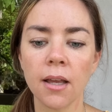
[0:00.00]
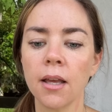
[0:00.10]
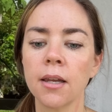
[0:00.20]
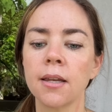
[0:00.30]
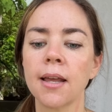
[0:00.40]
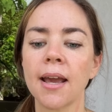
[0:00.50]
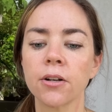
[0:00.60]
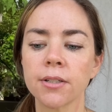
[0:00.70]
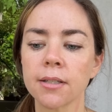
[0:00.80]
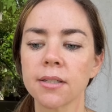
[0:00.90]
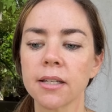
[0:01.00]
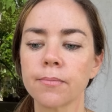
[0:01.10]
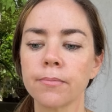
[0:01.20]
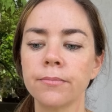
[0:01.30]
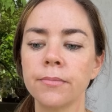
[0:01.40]
an inheritance that's
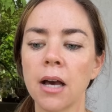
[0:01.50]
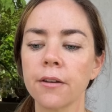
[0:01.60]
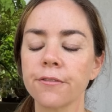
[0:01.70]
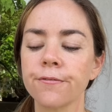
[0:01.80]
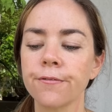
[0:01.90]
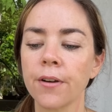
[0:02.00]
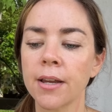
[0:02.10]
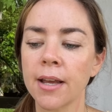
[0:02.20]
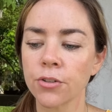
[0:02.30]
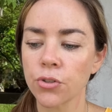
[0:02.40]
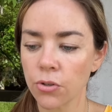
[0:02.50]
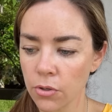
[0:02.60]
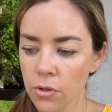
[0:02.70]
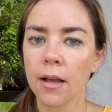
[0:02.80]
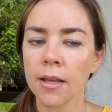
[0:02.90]
not
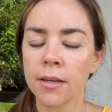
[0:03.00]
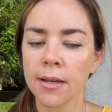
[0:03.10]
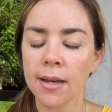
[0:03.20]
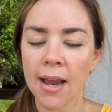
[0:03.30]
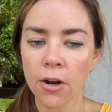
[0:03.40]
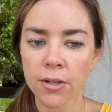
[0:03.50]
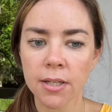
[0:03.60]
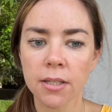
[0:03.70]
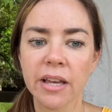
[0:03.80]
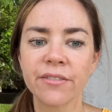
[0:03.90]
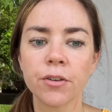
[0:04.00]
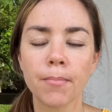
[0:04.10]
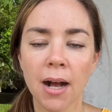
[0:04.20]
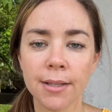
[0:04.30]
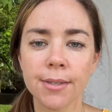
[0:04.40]
financial, an inheritance of a
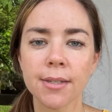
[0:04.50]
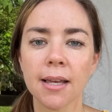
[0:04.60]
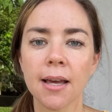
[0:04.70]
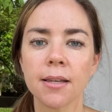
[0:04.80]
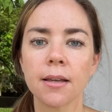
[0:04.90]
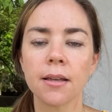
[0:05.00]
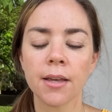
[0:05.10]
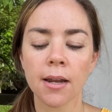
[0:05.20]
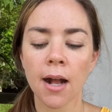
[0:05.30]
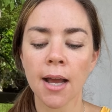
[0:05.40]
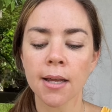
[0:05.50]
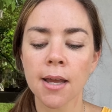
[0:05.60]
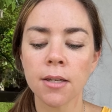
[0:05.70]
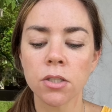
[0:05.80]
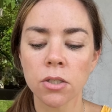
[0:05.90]
mindset that I
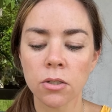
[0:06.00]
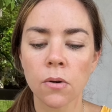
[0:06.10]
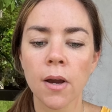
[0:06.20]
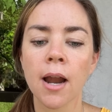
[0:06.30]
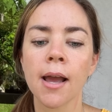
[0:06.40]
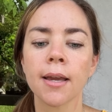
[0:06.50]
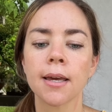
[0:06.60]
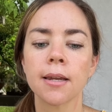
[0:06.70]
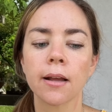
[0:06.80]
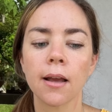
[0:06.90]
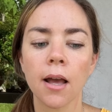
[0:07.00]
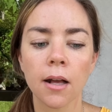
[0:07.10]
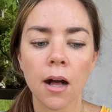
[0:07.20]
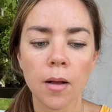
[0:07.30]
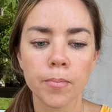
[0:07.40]
can do and I can
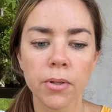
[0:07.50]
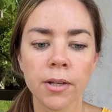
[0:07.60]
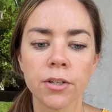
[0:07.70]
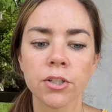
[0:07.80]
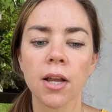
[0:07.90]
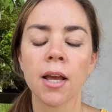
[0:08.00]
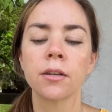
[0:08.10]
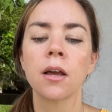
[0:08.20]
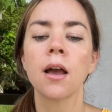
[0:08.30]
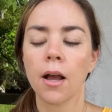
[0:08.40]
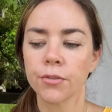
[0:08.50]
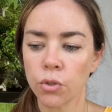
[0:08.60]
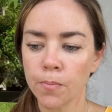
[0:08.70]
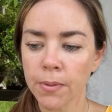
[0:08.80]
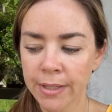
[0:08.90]
accomplish, and
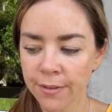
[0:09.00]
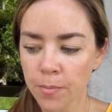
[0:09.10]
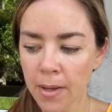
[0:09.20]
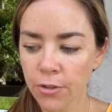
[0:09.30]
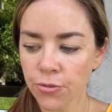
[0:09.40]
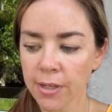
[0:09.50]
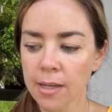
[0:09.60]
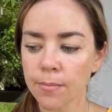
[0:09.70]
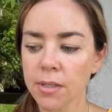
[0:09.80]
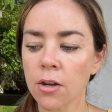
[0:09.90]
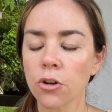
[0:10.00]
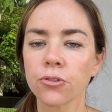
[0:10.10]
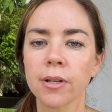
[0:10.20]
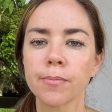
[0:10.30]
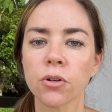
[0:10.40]
to believe in my dreams. And our
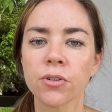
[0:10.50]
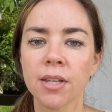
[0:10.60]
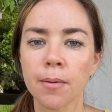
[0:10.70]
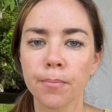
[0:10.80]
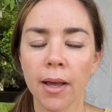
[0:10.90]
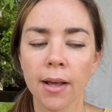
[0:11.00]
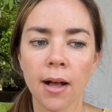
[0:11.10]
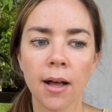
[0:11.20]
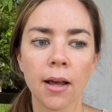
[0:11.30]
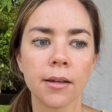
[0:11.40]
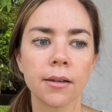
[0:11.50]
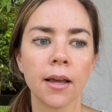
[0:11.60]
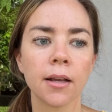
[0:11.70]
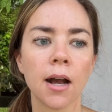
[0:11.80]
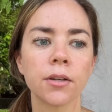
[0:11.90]
dreams are sent by God,
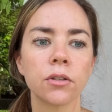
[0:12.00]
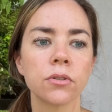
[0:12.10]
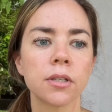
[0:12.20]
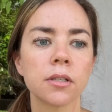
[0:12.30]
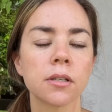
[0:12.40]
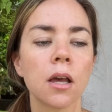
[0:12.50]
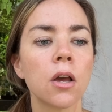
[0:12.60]
and God uses